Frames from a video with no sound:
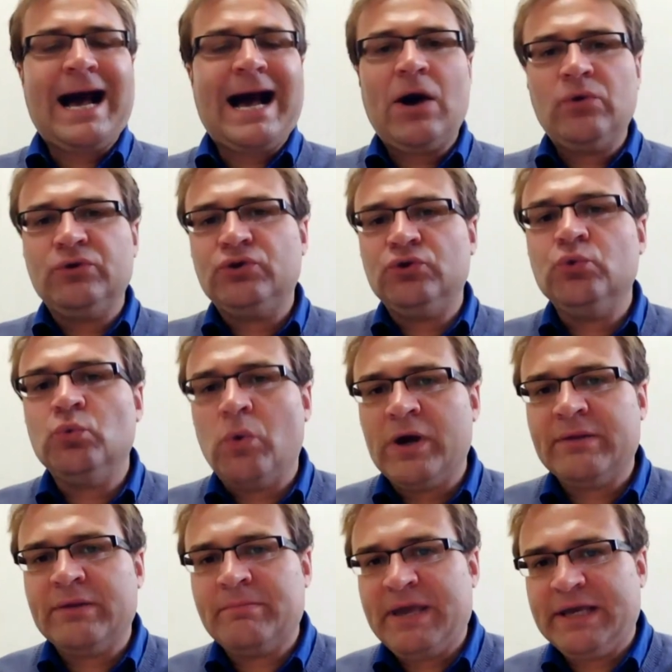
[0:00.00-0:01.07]
how
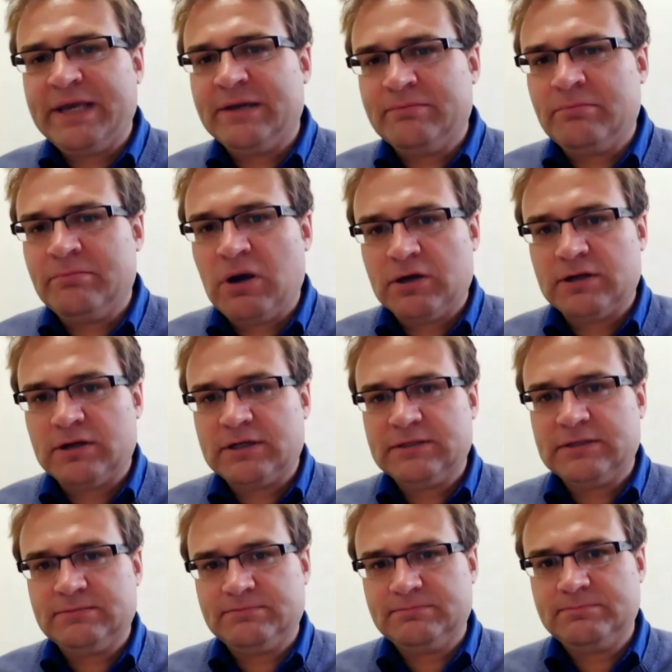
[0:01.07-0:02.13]
you want to make a
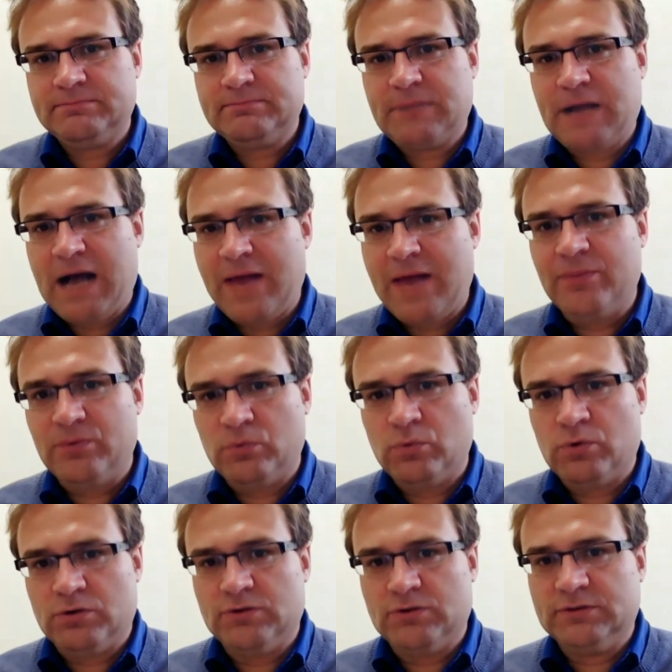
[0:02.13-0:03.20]
mark on
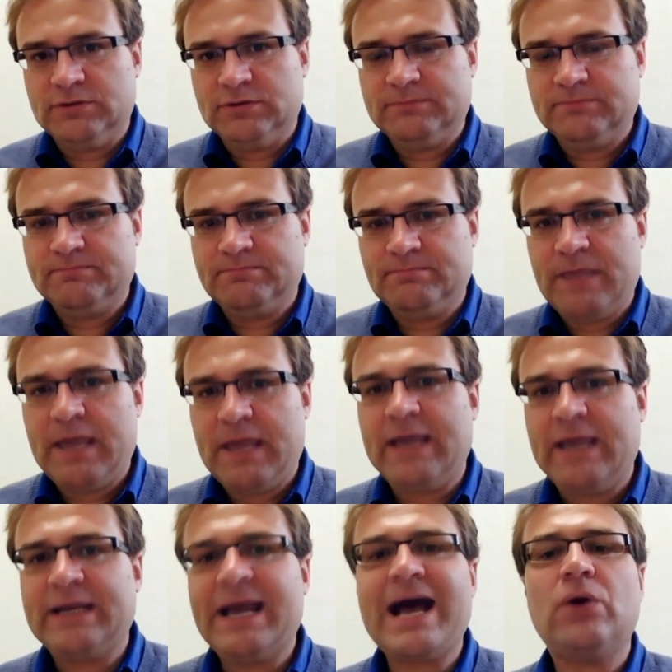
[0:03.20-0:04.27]
the world
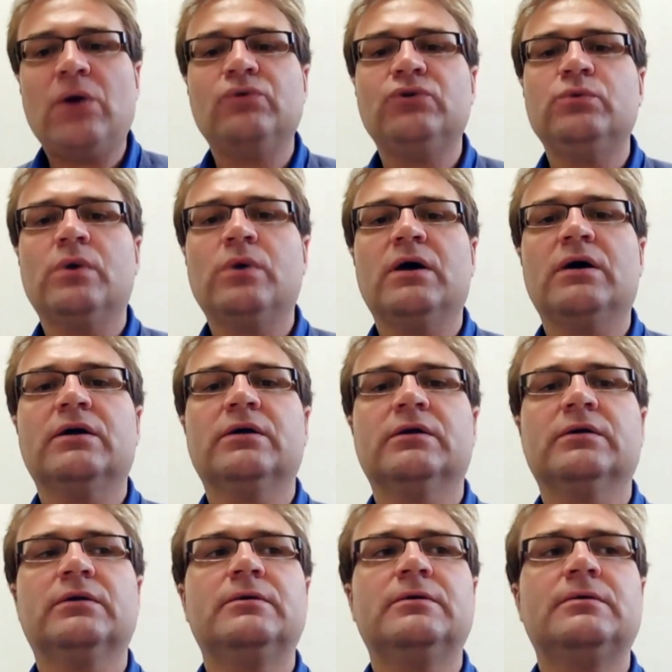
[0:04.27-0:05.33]
and how you
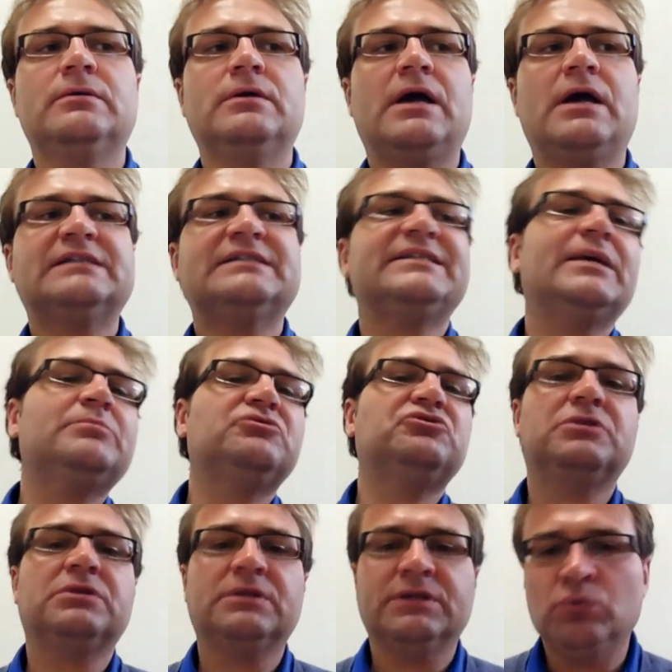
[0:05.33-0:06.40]
are
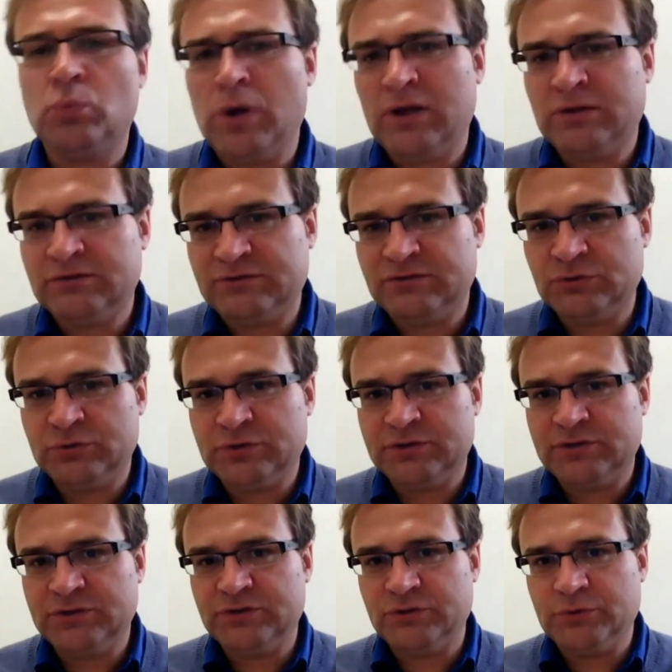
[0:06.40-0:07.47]
exceptionally well
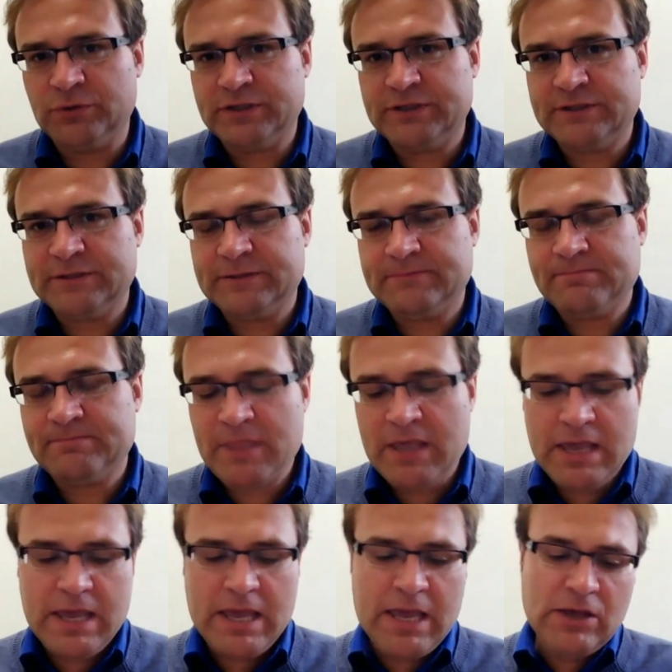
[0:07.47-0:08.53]
suited to do it.
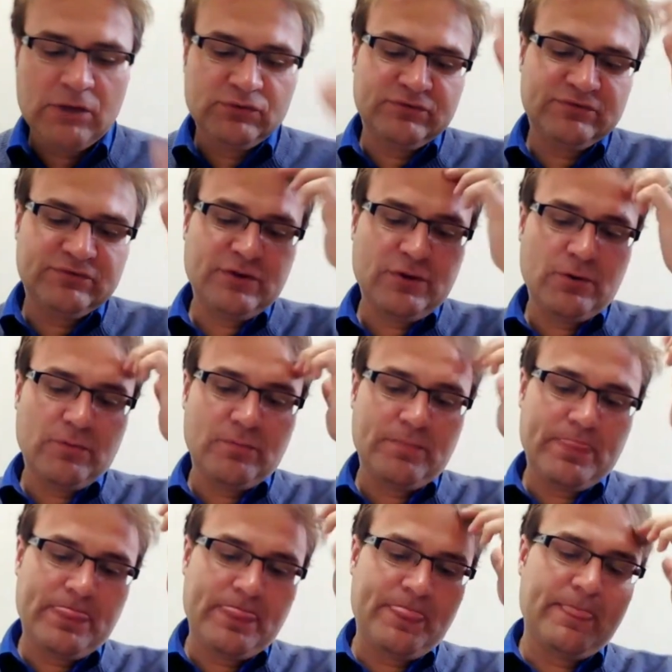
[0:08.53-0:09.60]

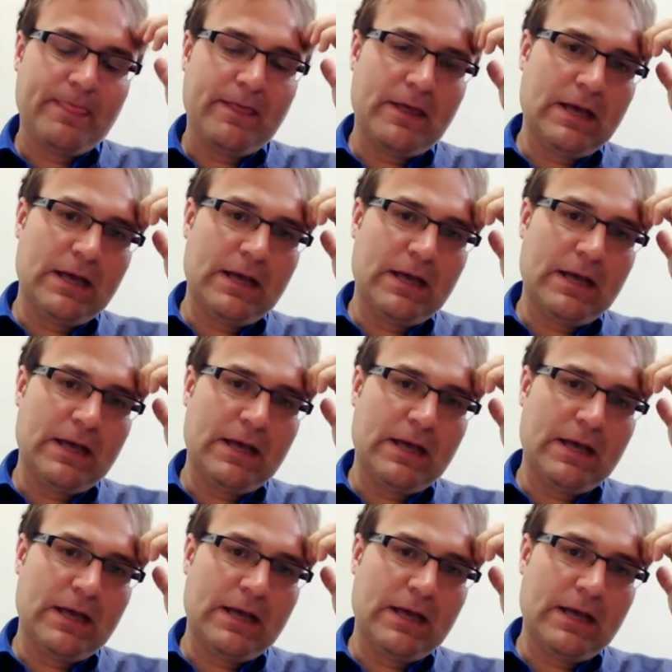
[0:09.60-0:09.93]
So